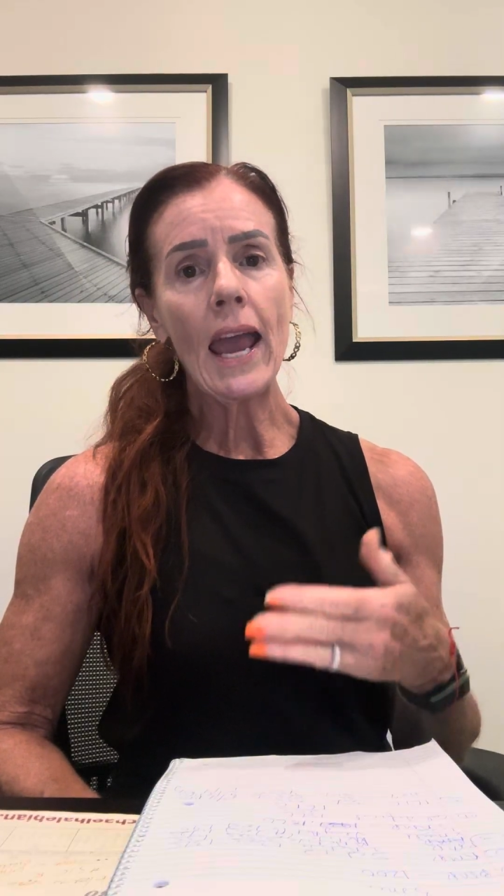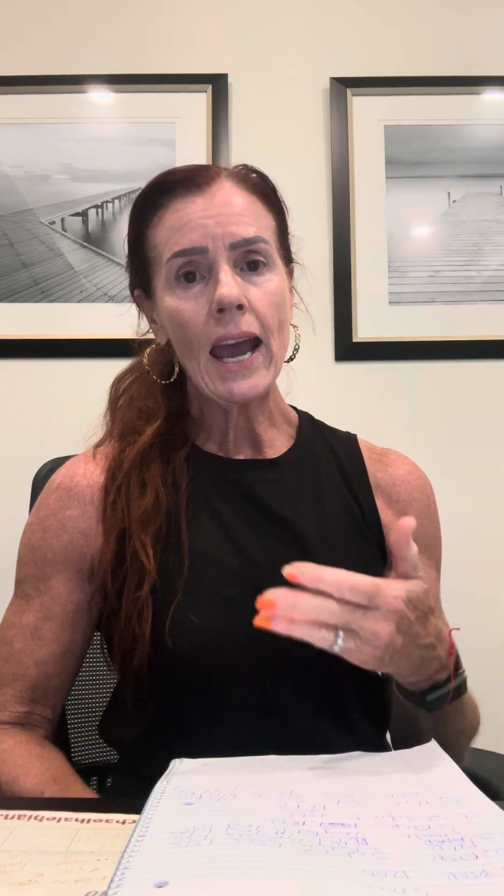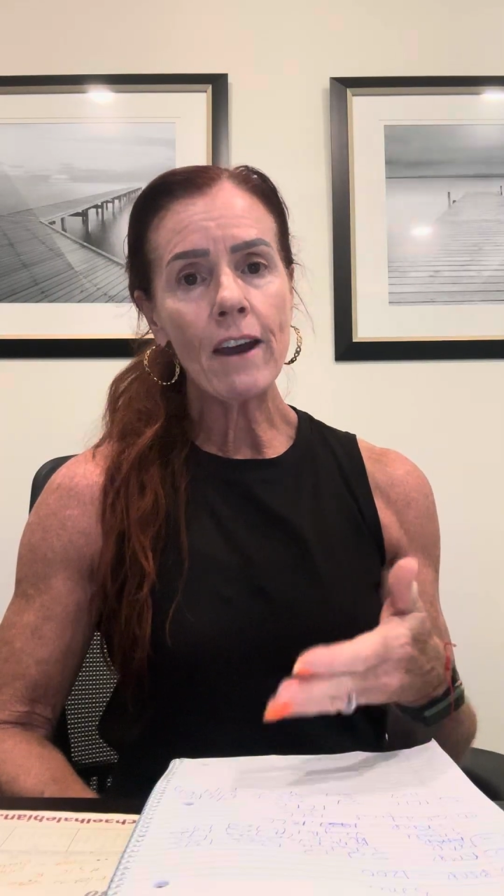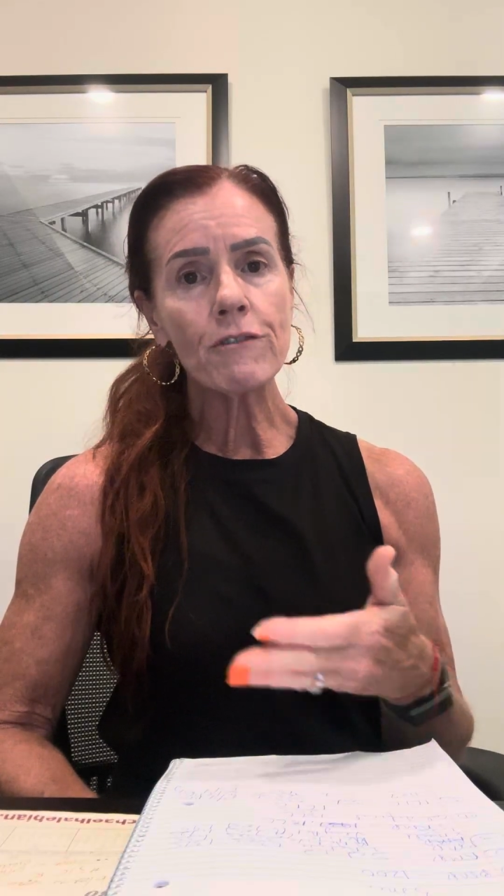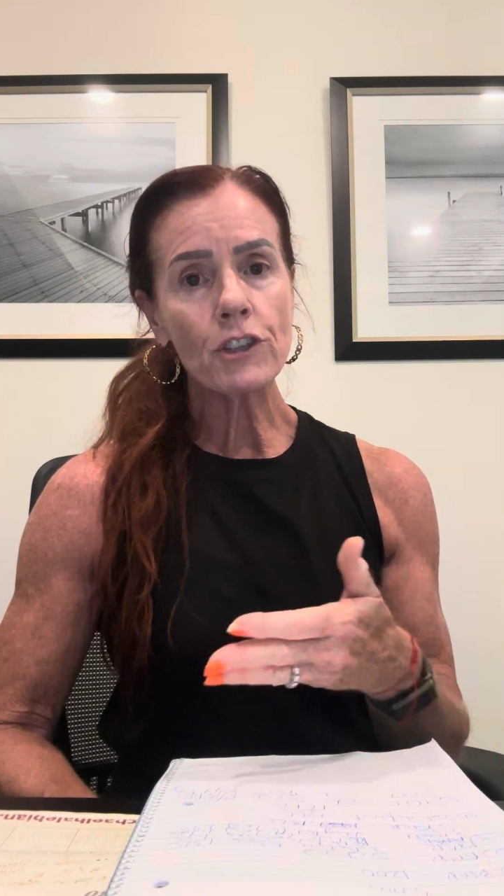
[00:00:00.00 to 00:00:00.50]

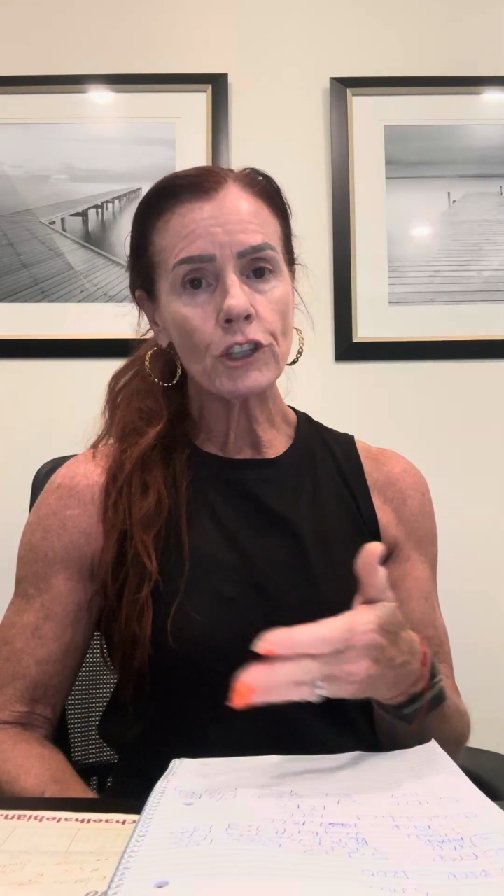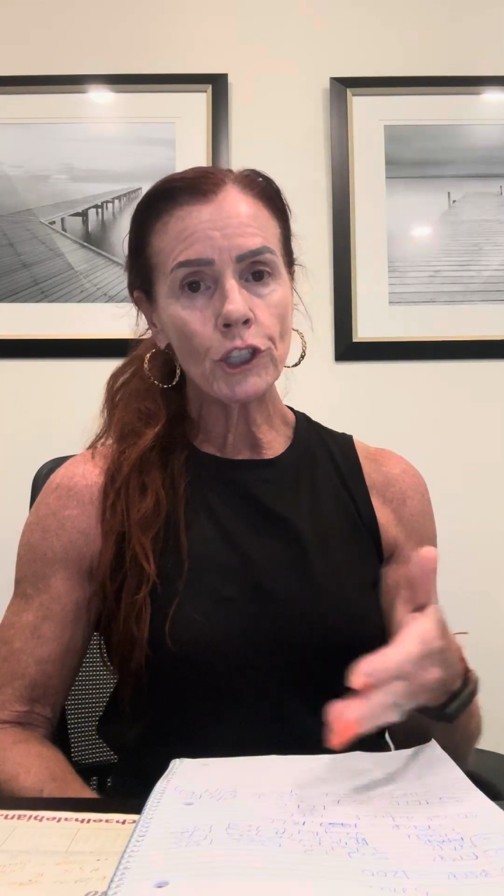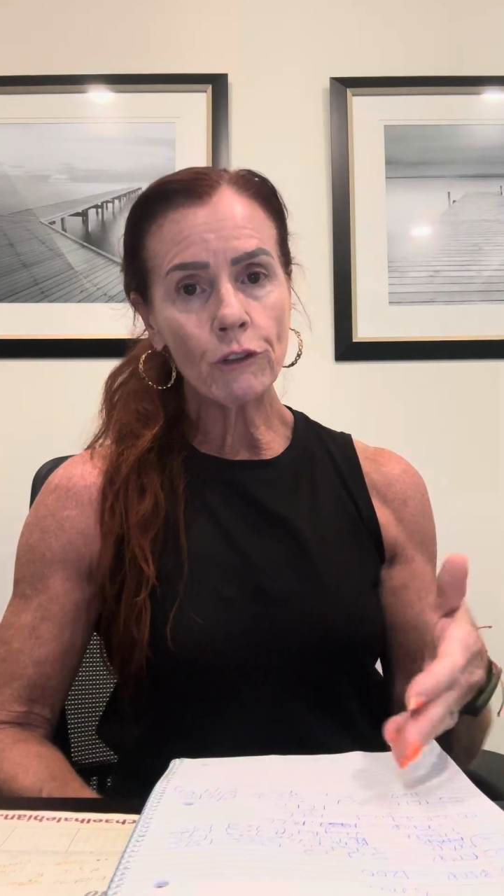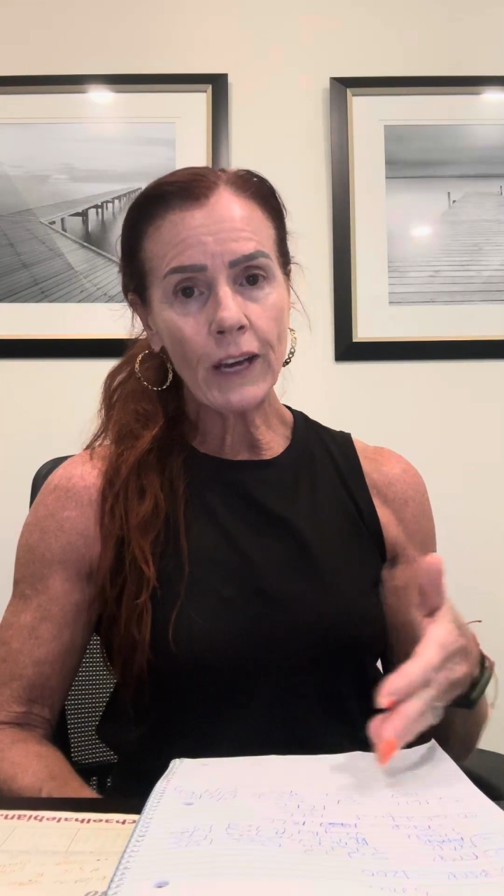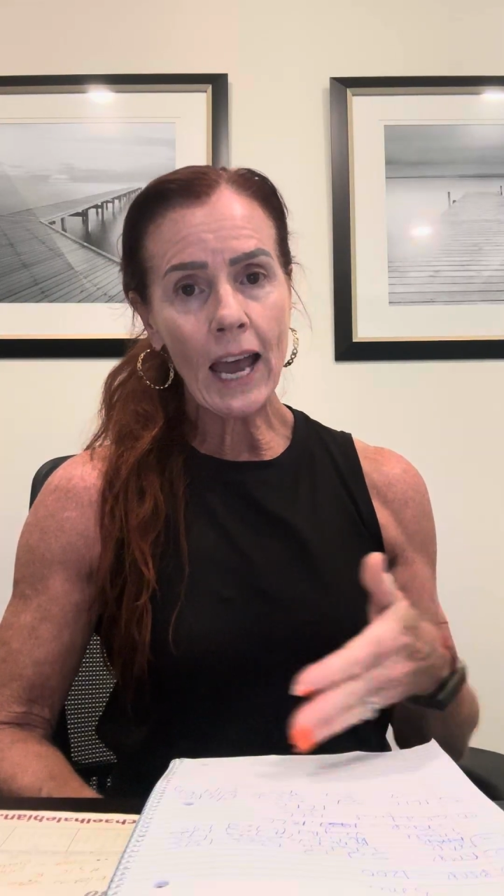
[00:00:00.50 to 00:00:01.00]
after
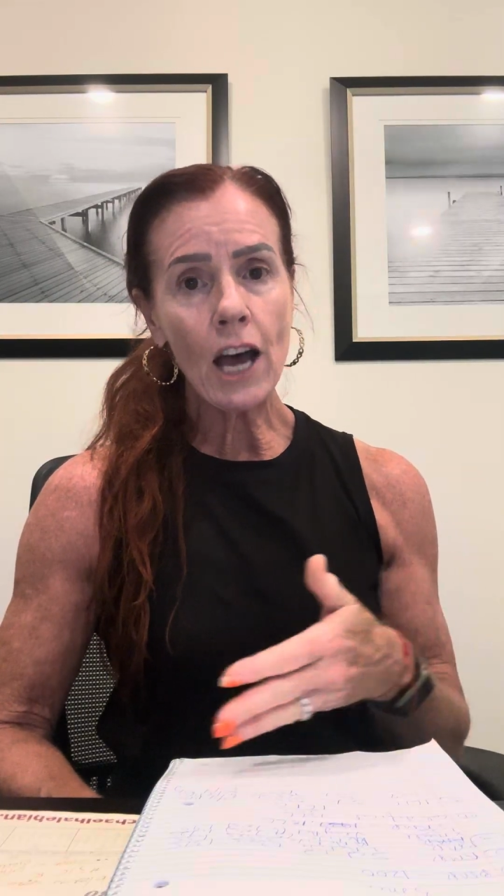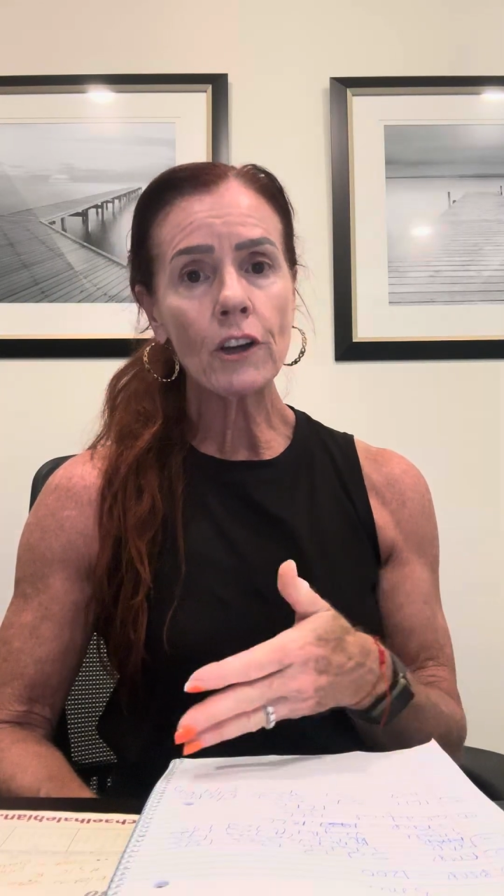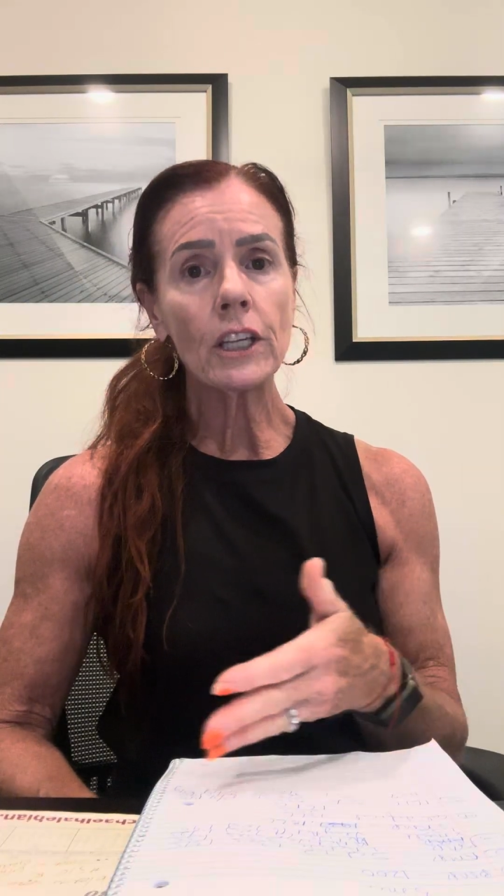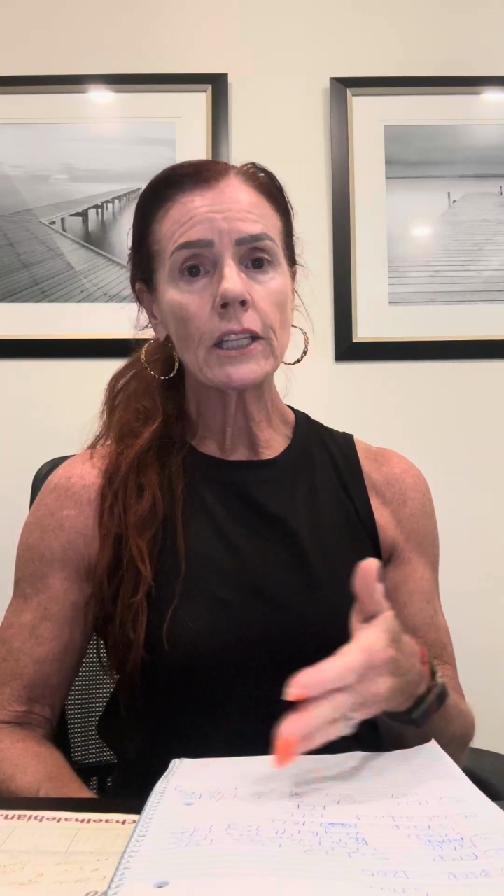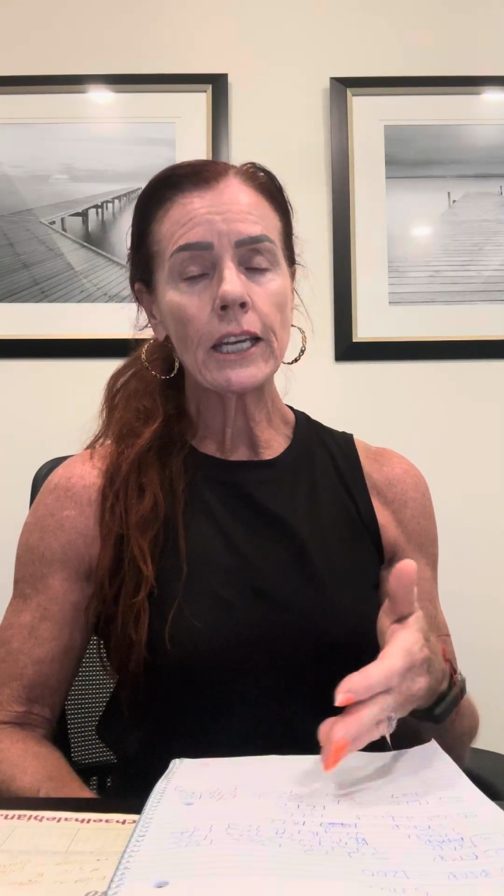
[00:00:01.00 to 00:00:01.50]
you
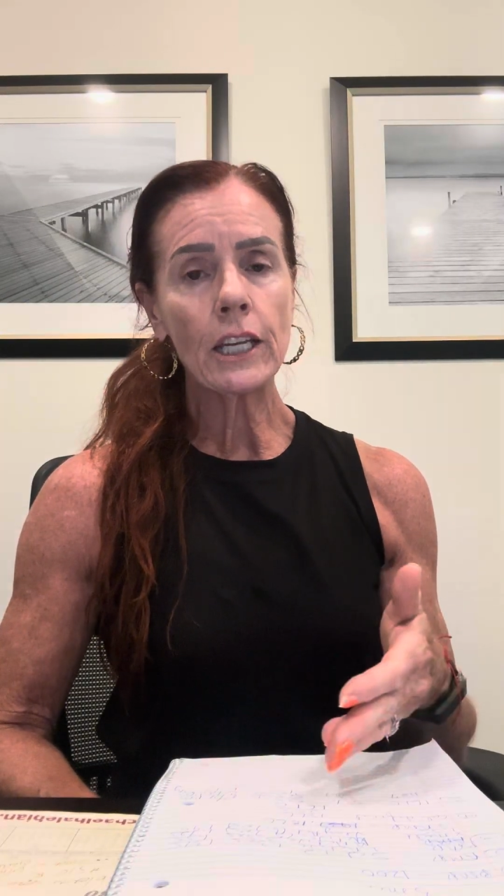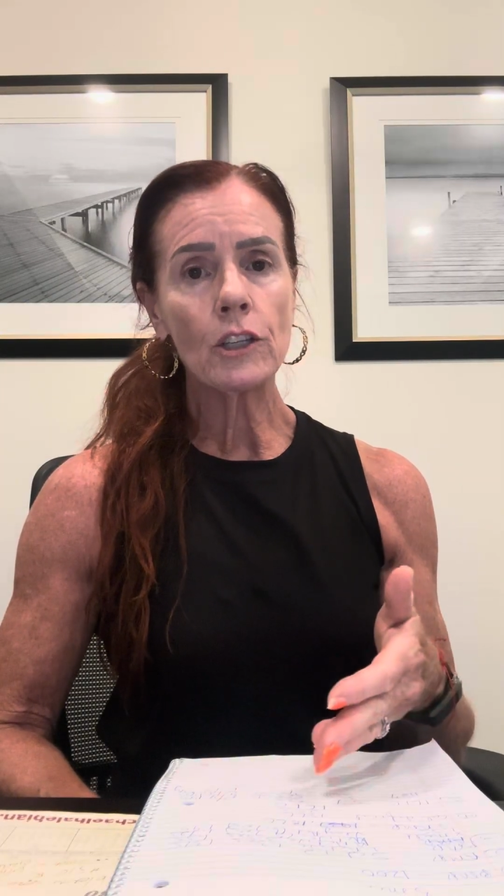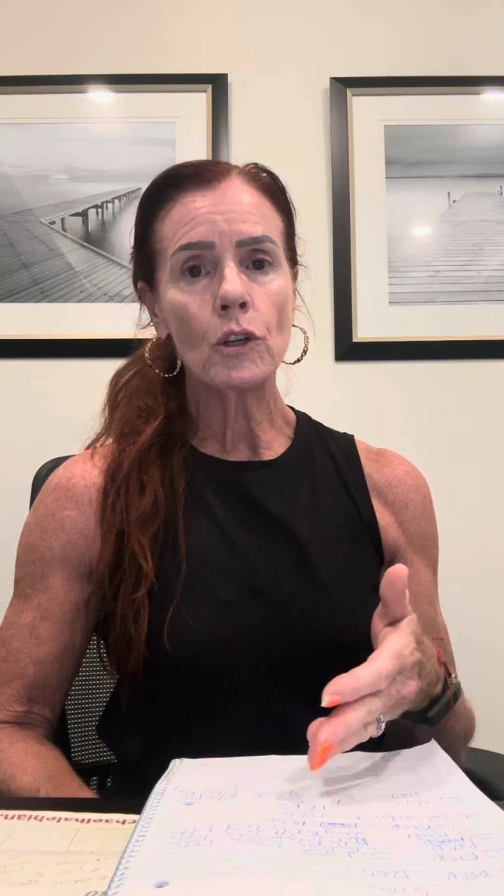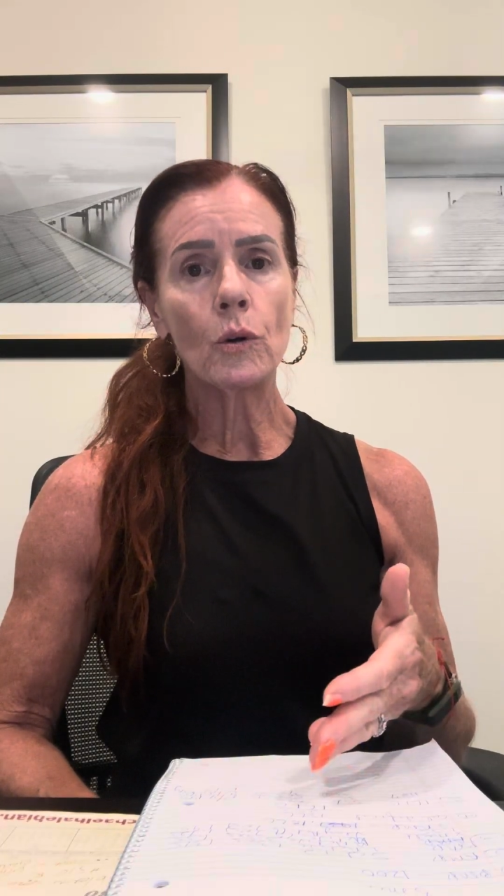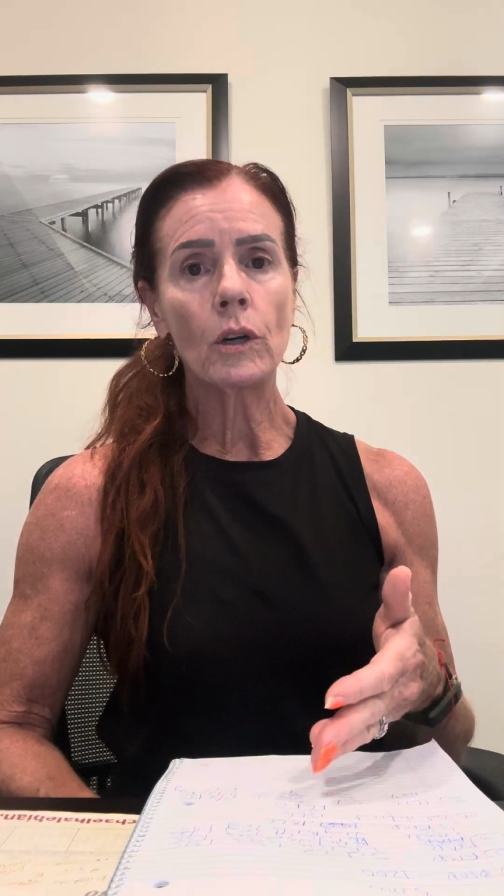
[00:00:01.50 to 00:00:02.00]

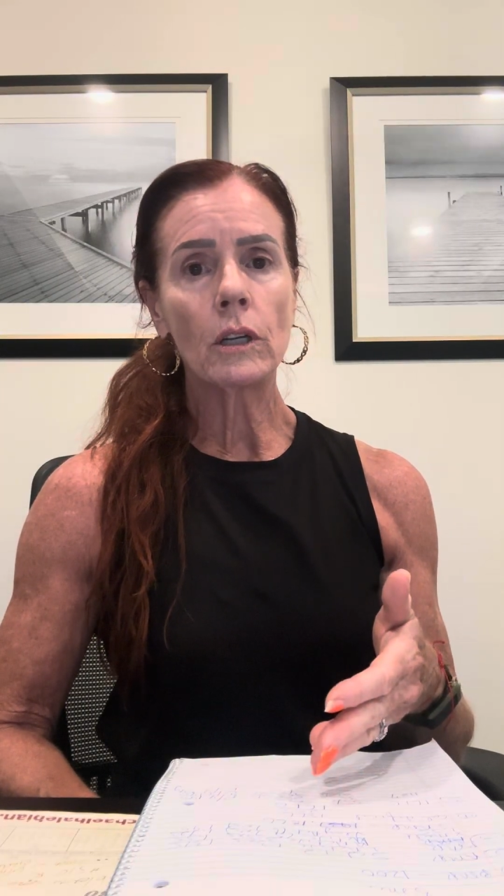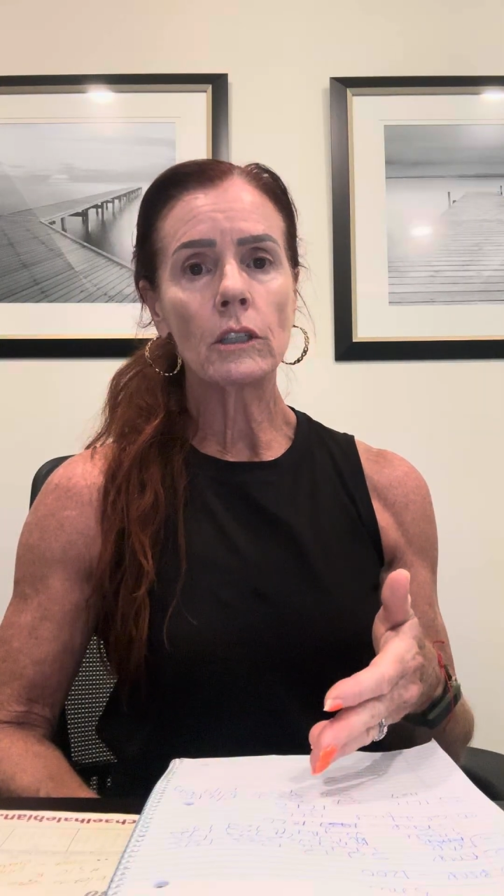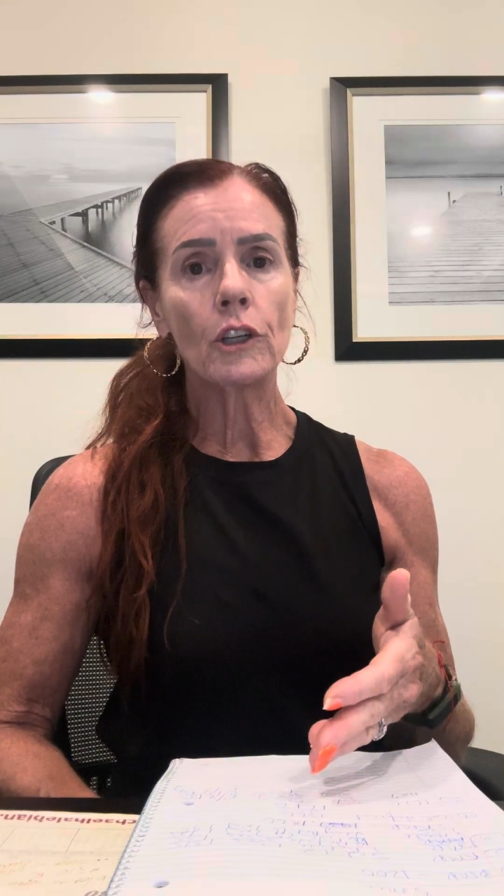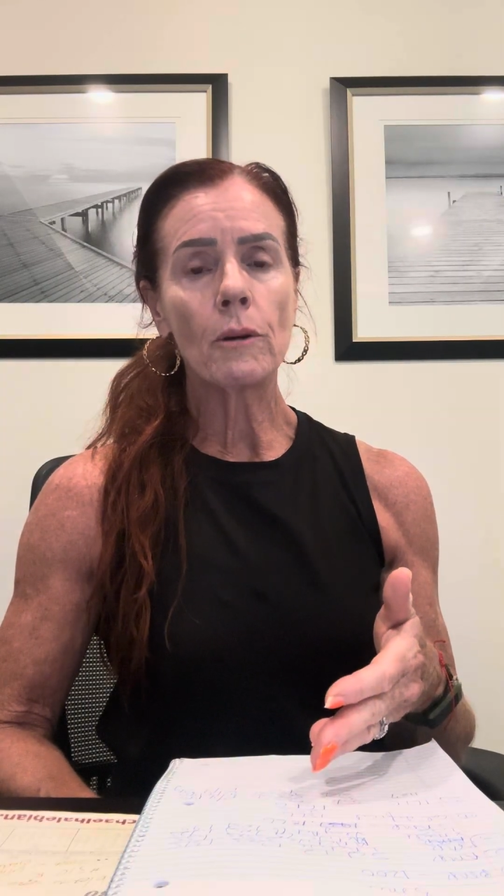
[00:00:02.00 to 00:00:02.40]
calculated your